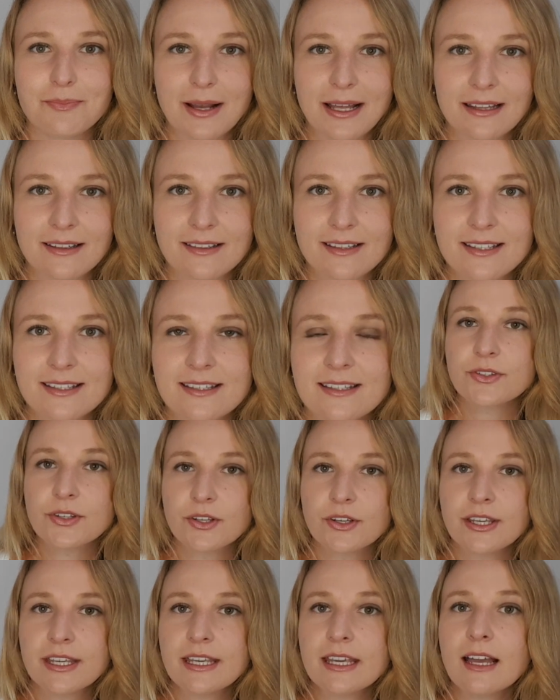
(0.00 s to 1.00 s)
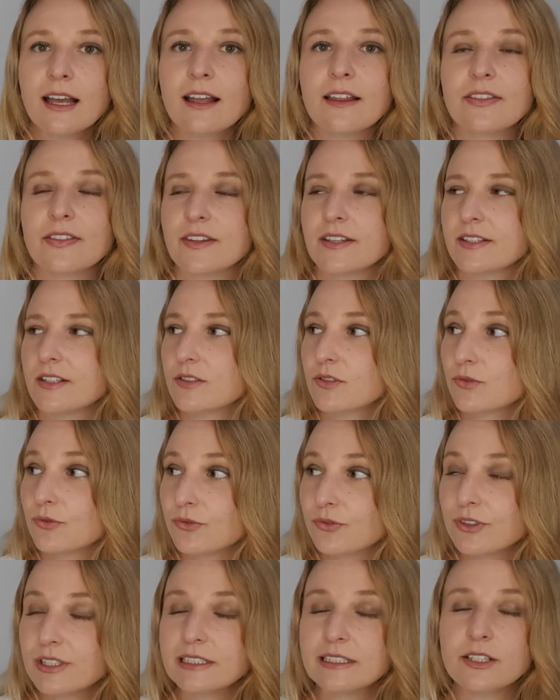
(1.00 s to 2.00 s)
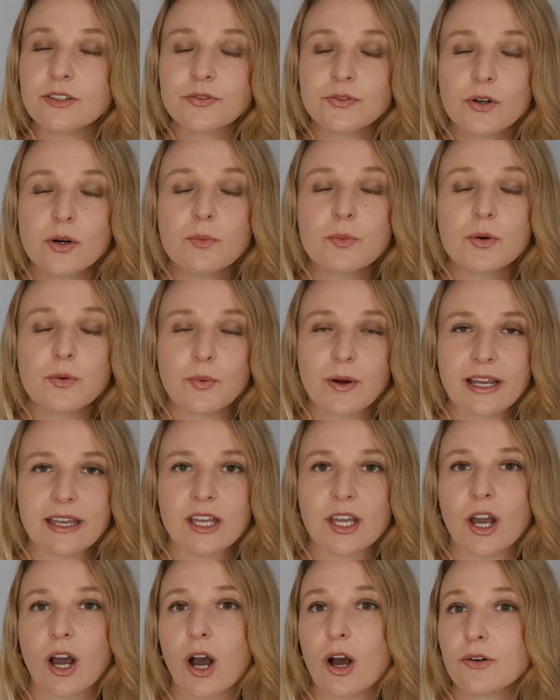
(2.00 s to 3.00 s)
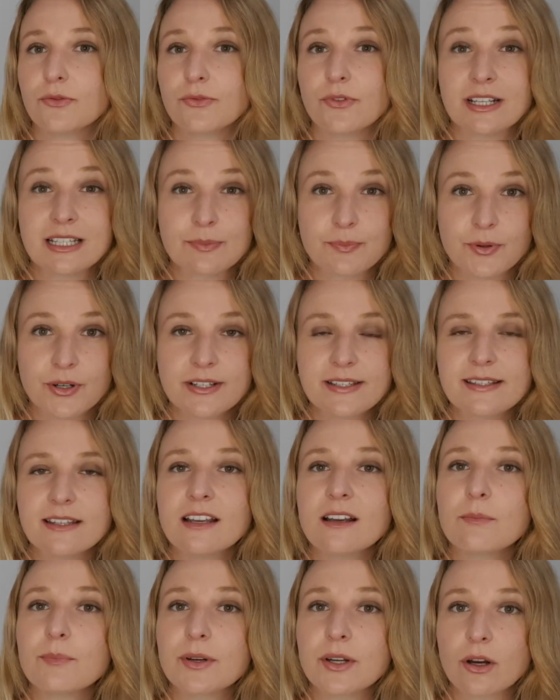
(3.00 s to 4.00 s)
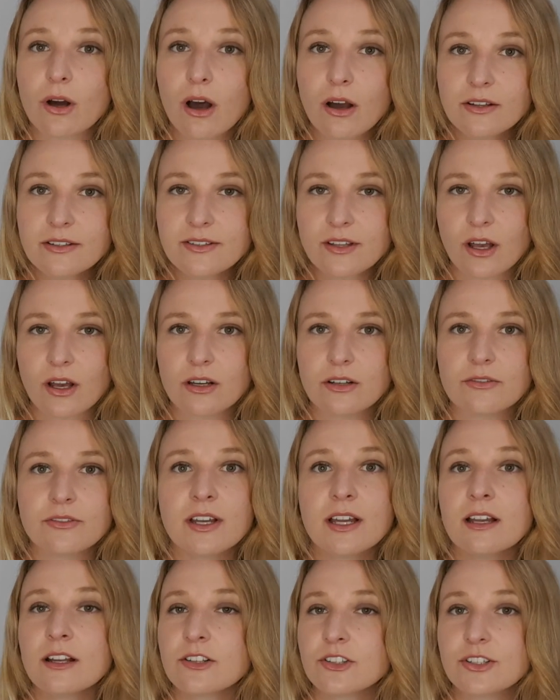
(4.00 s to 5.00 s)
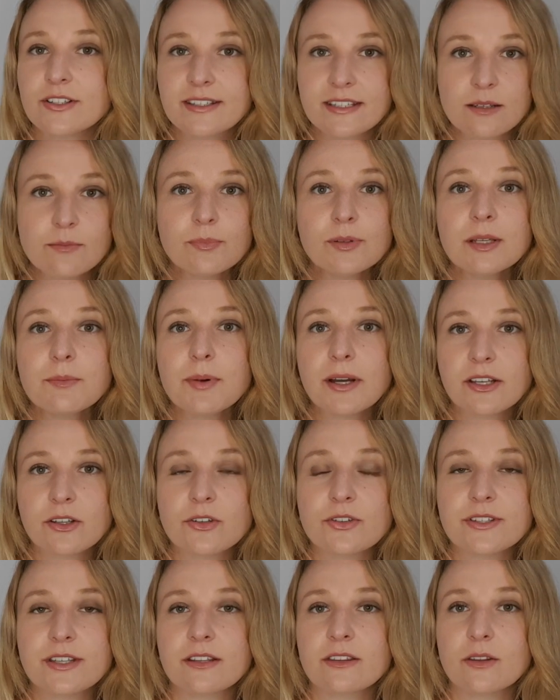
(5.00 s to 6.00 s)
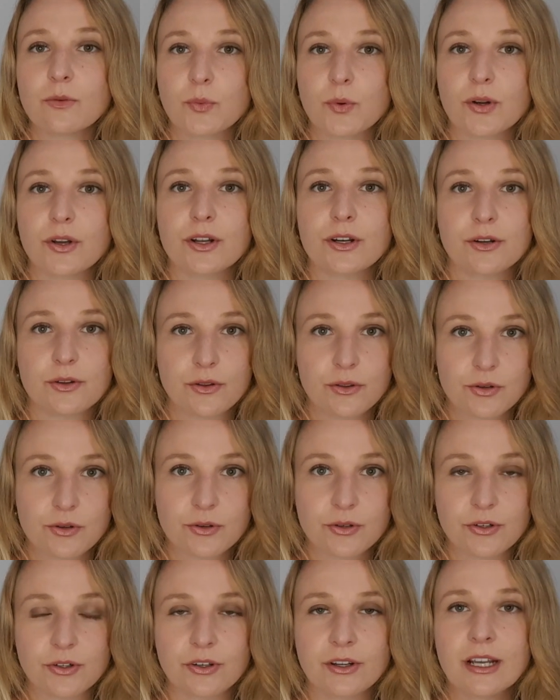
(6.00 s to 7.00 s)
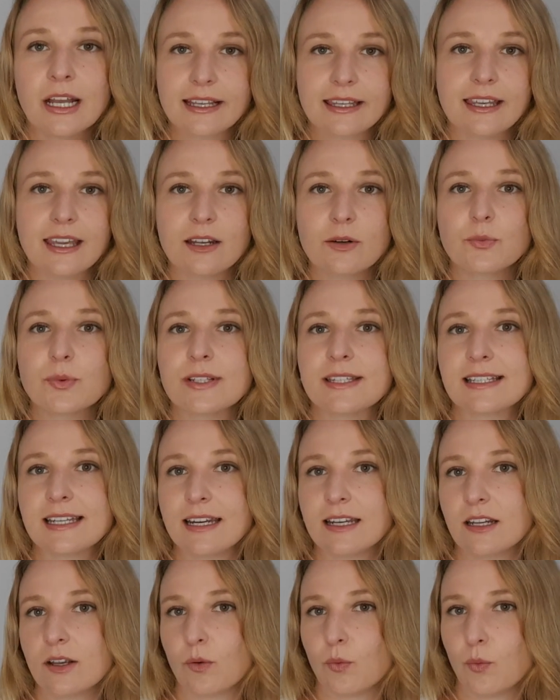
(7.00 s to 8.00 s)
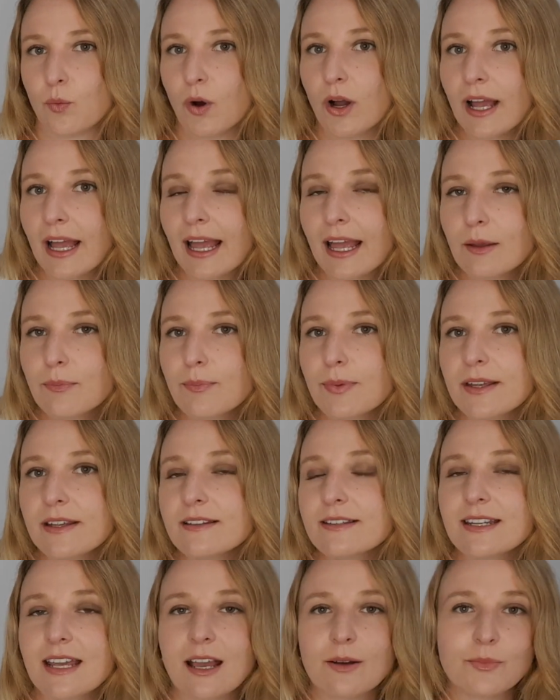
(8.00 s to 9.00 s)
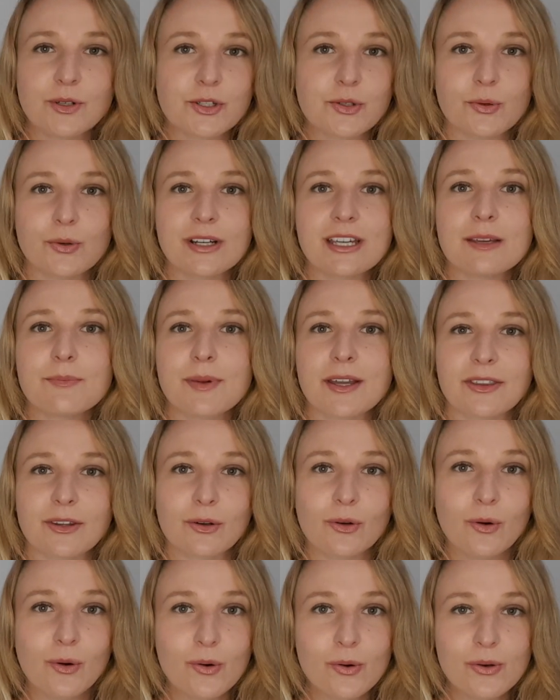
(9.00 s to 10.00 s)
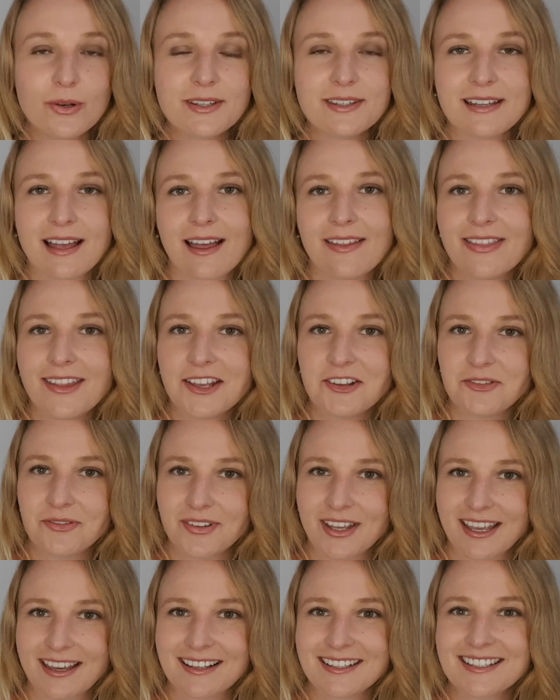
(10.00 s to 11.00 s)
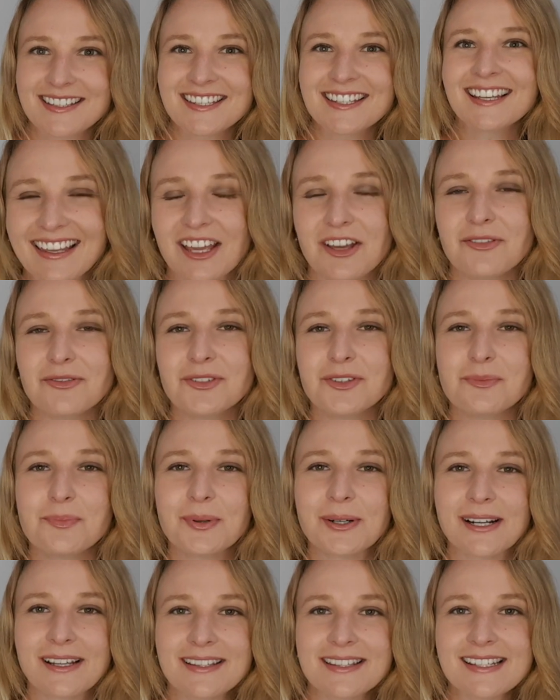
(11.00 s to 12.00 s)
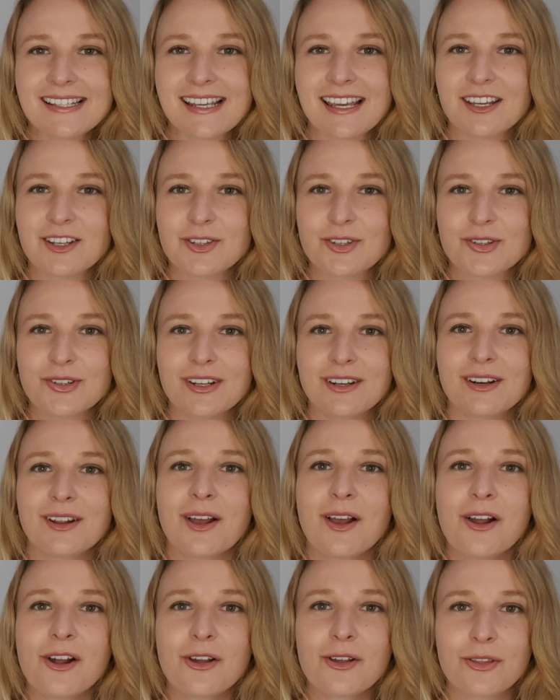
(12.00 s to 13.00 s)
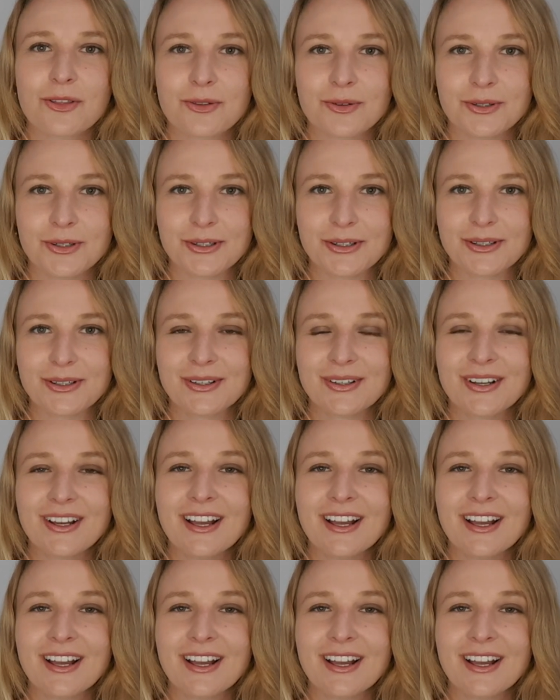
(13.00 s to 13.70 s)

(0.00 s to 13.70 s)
months. So here, this is a really formal way of expressing because of, just simply by using the word through. Again, we're stating what happened and we're talking about the cause and the effects. Careful pronunciation, through.